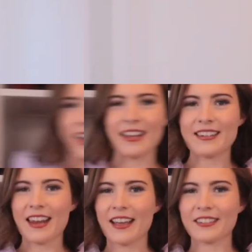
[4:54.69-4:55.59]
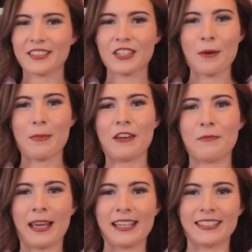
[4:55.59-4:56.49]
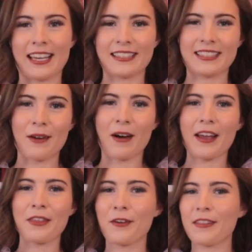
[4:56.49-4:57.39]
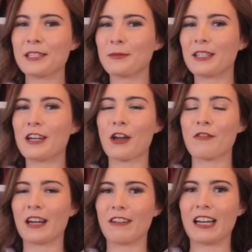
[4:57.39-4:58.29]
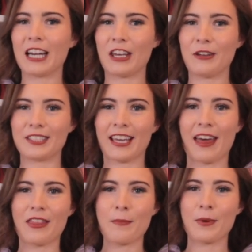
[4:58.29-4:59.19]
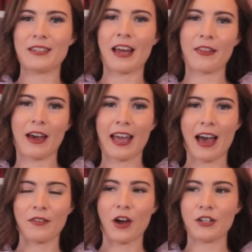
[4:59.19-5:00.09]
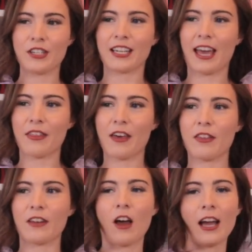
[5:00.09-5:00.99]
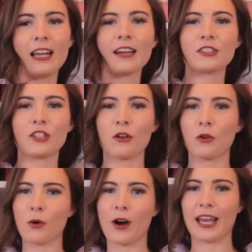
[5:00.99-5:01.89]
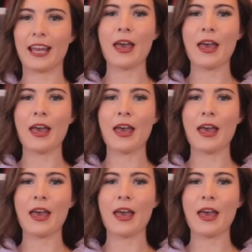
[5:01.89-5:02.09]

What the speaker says: Okay, next couple of pieces. Now, I thought this would look really cute together, but now that I have it on together, the lilacs don't quite